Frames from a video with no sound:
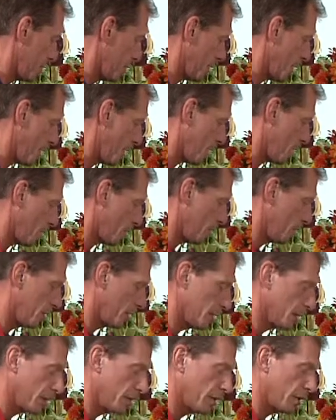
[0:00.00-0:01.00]
now
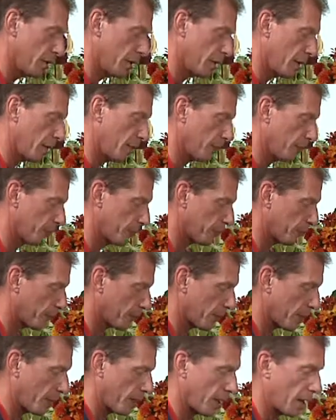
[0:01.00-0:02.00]

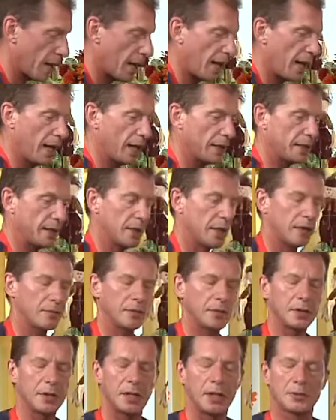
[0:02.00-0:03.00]
I had the
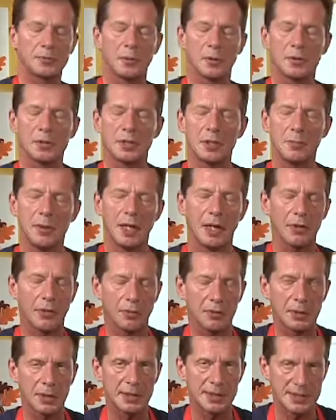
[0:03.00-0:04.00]
oven, it's supposed to be at
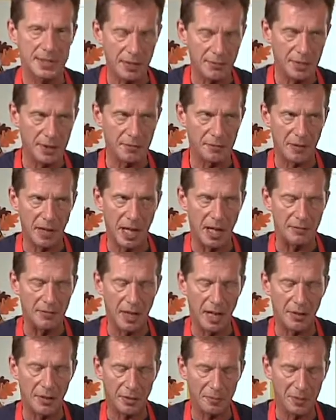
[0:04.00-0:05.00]
375,
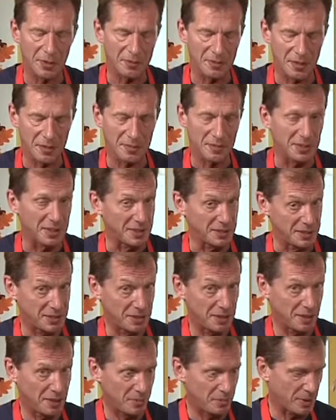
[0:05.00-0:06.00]
not 350.
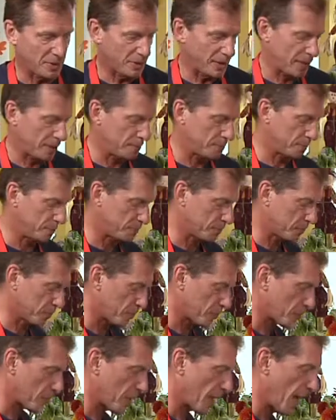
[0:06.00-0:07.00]
Sorry about that.
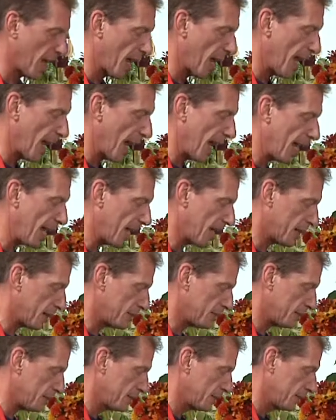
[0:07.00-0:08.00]

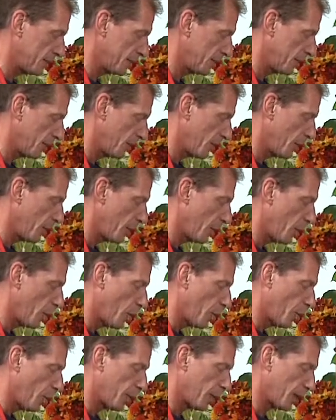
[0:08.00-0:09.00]
And
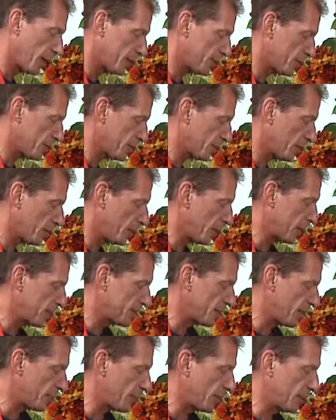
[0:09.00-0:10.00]
we're also going to mix
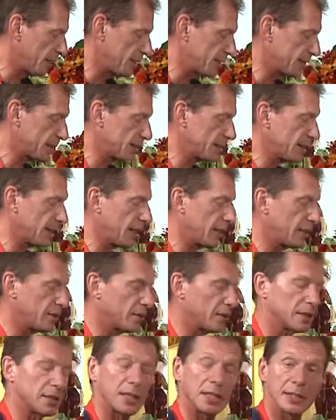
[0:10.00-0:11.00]
up in this
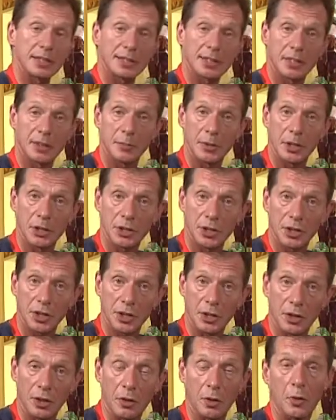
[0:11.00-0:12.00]
container cinnamon and
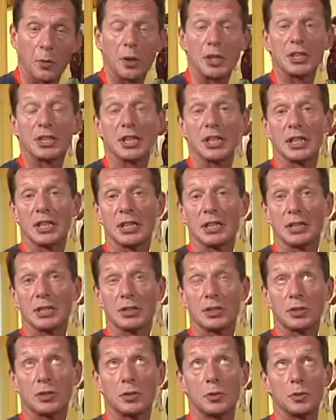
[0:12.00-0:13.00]
sugar, which
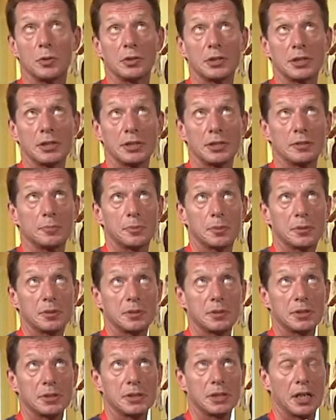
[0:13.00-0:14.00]
is 2
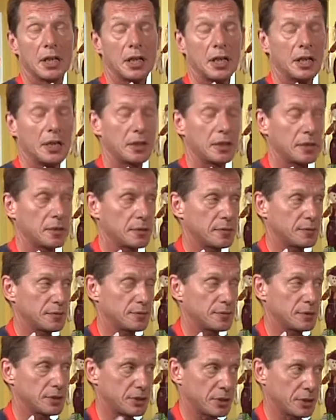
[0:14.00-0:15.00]
teaspoons of
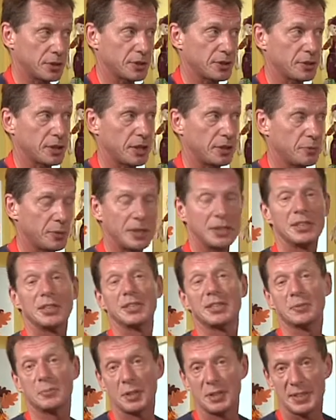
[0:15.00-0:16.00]
sugar and 1
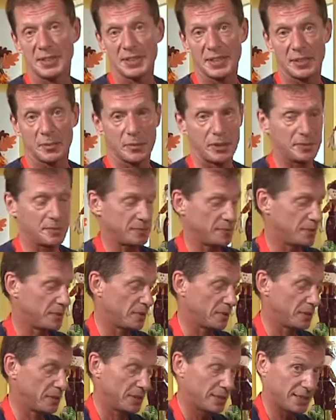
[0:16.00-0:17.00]
teaspoon of cinnamon.
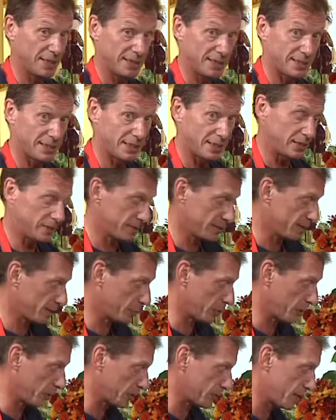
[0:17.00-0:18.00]
And this is a little
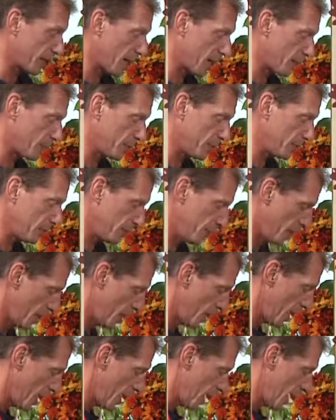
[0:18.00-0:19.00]
sprinkle topping.
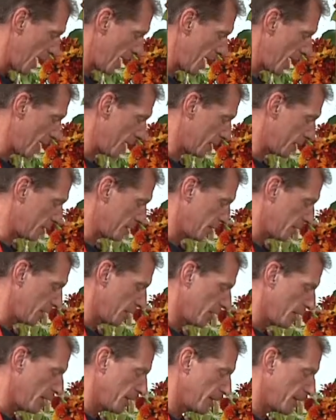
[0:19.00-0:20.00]
And
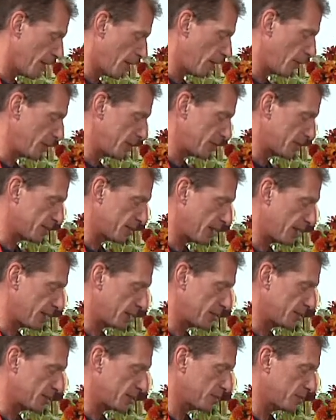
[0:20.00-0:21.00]
now we just take
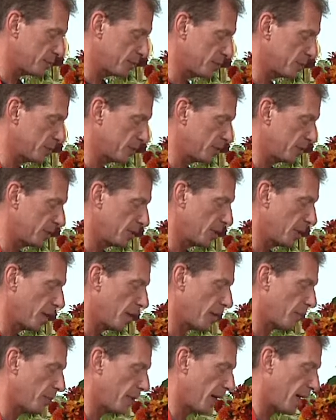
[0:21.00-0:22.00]
and spoon
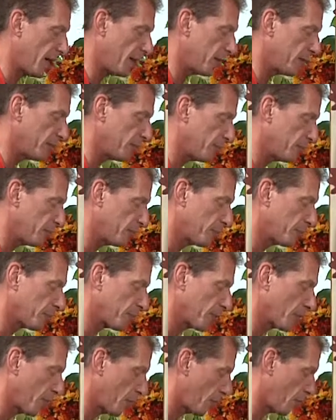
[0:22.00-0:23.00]
our batter
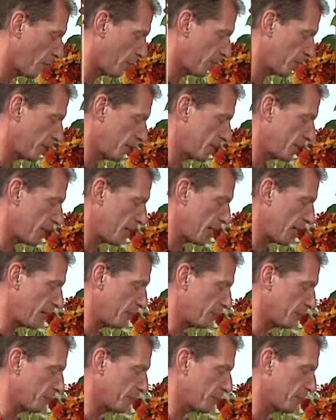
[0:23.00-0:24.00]
over the top.